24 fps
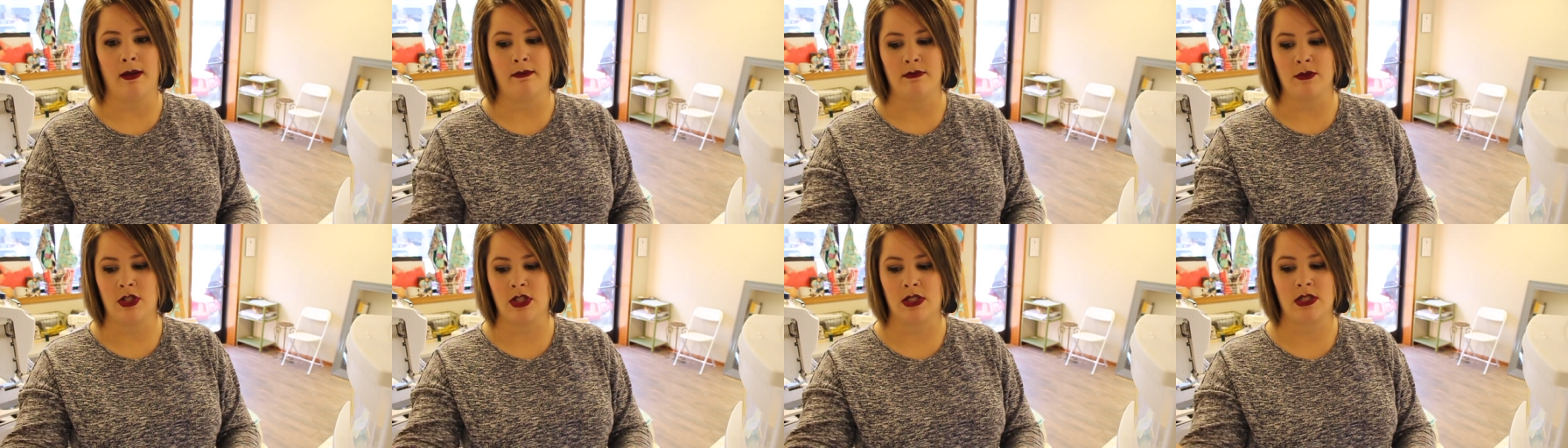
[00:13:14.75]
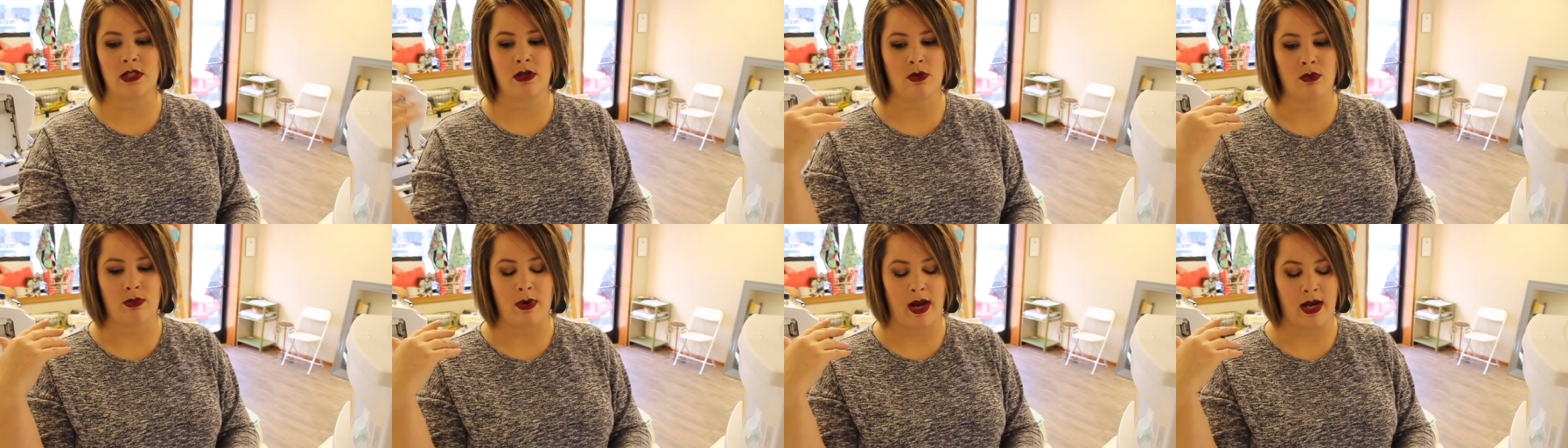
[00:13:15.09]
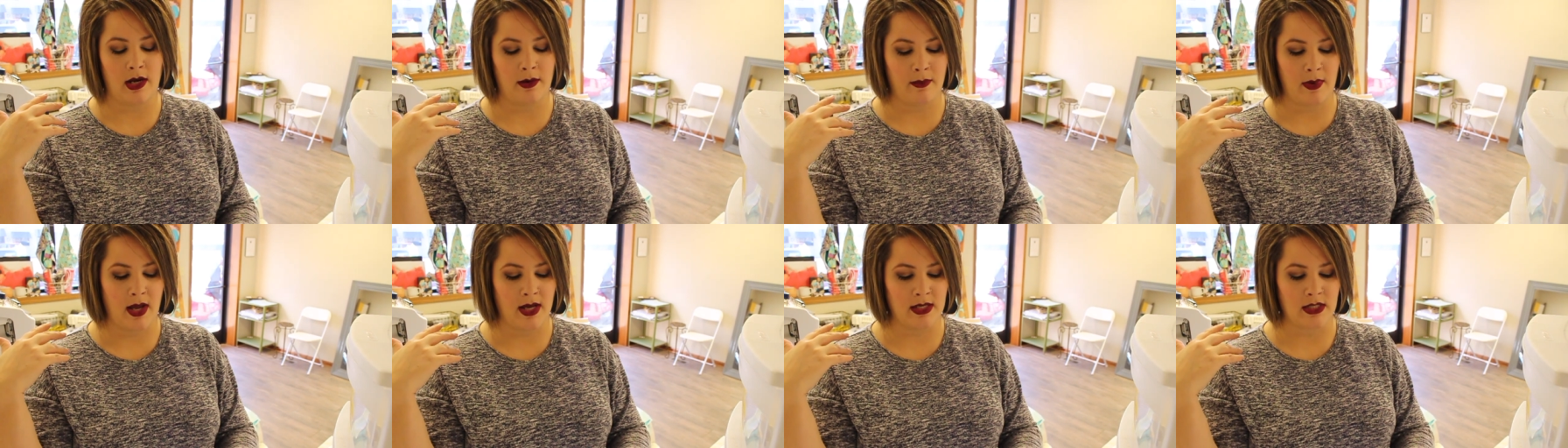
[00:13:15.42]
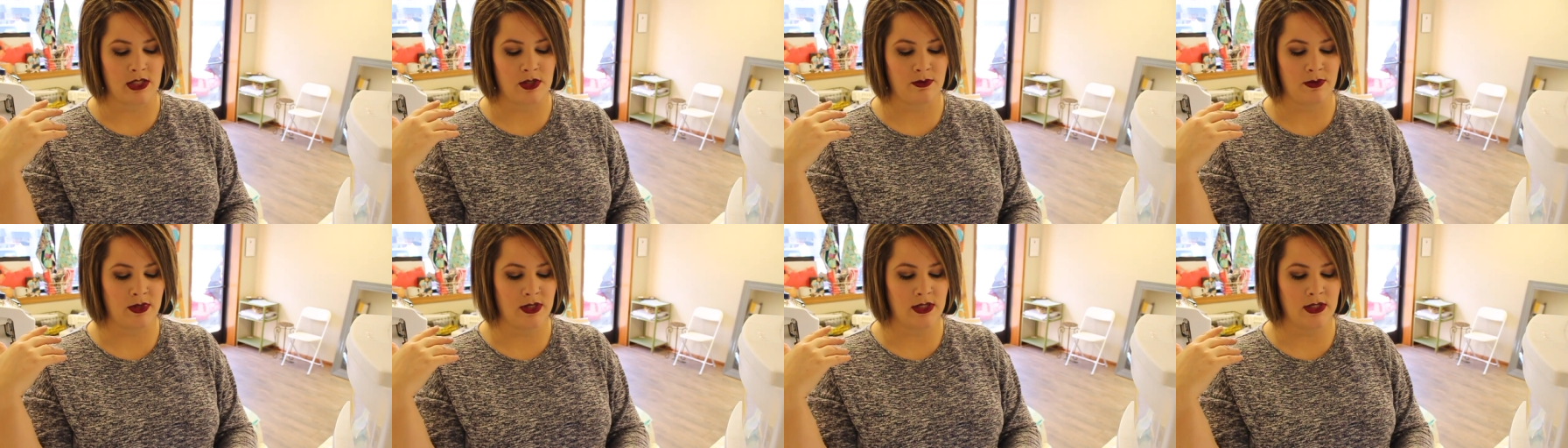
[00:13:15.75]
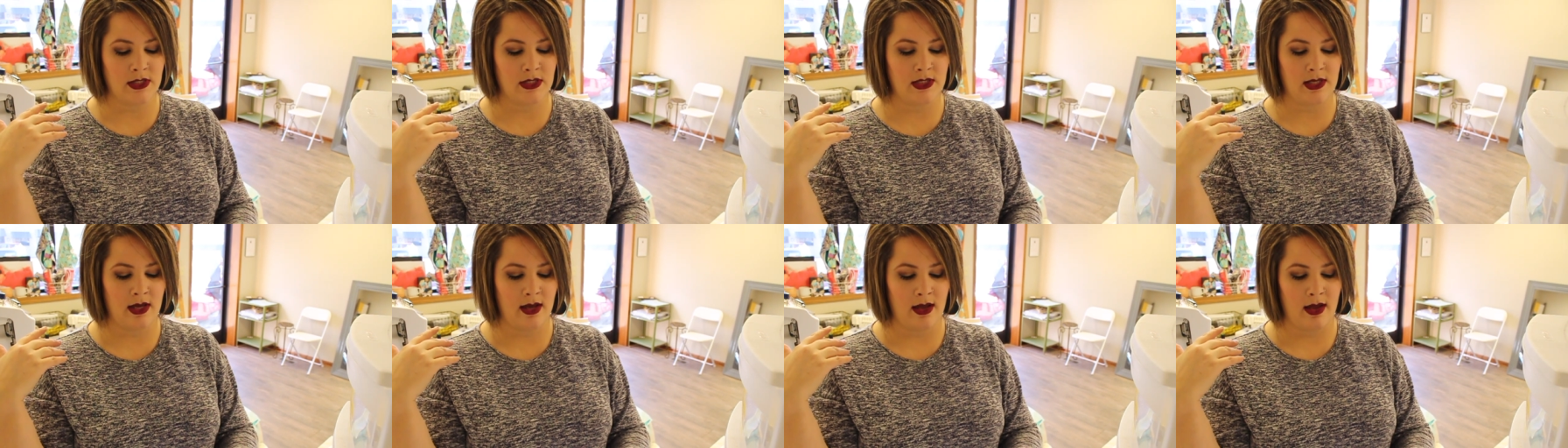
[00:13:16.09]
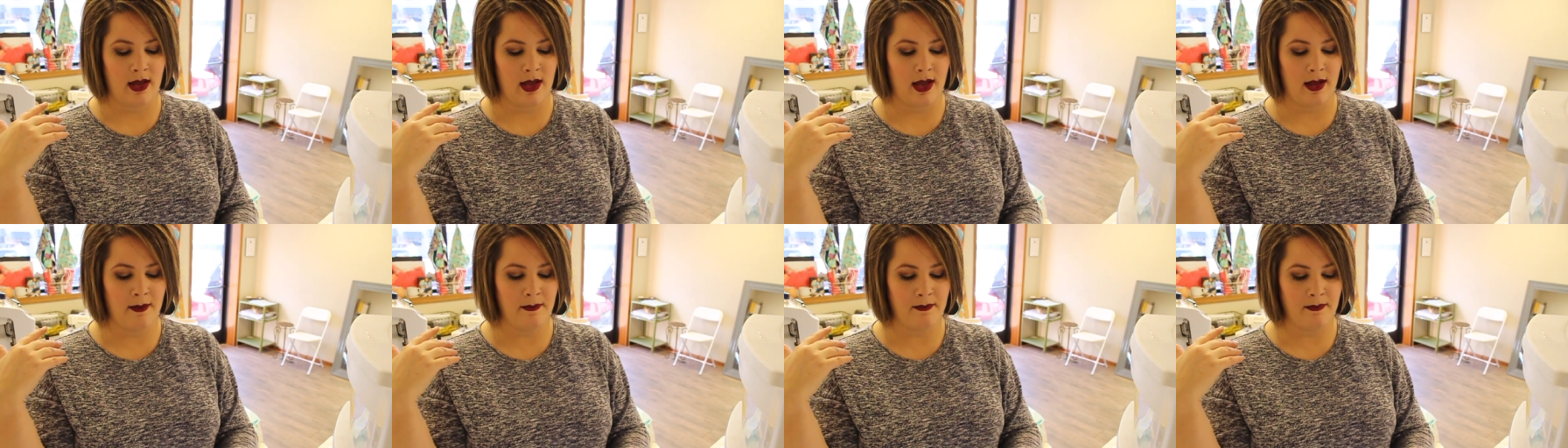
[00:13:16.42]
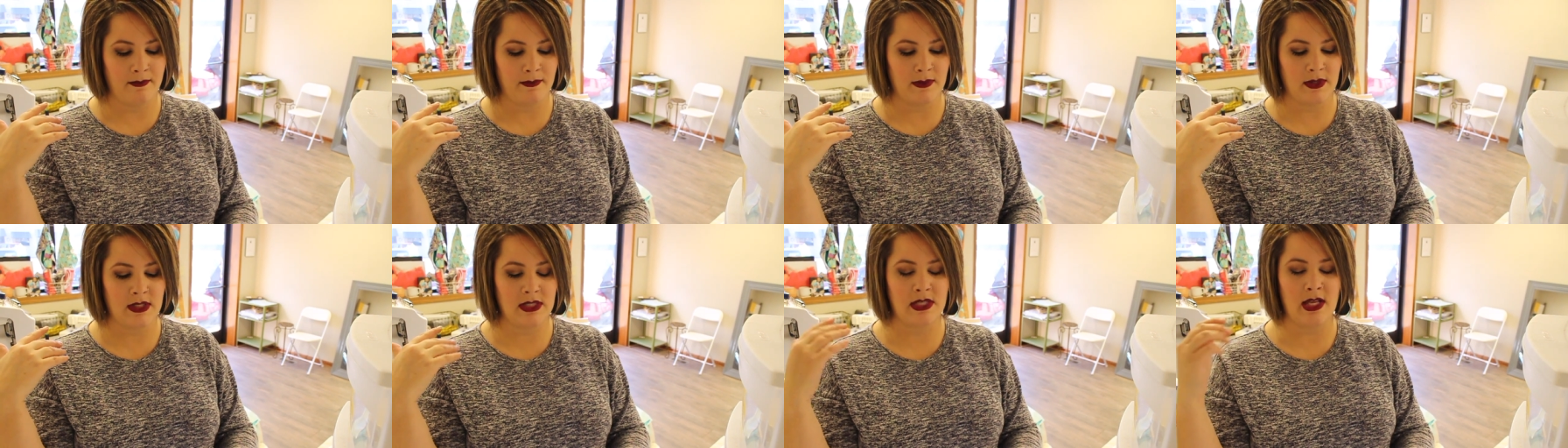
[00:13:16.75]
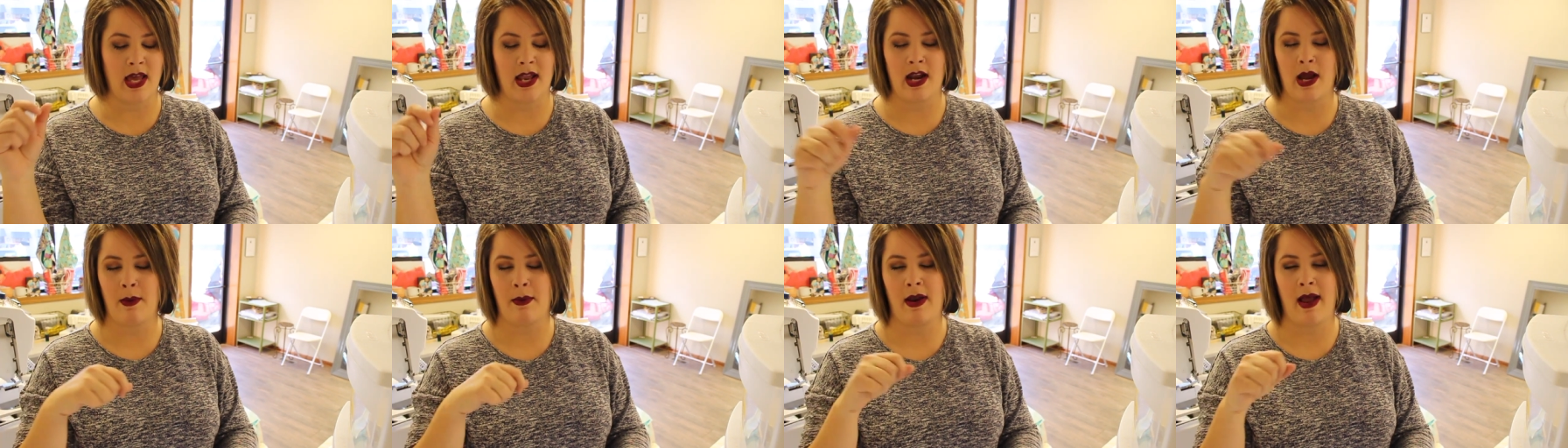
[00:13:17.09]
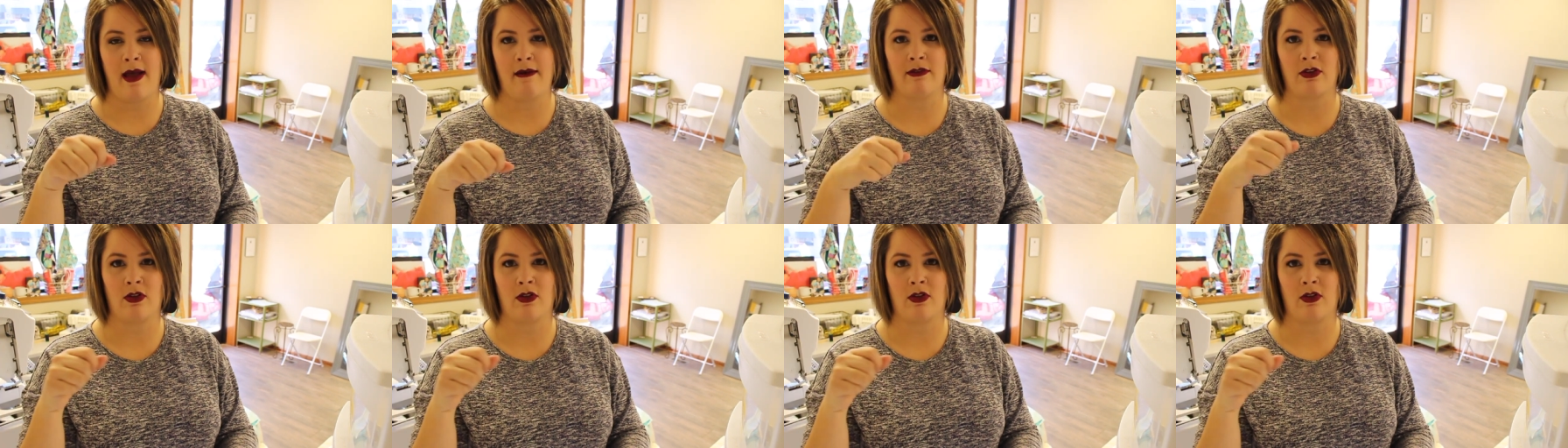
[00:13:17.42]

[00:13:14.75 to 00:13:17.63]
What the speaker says: just random customers. And I would have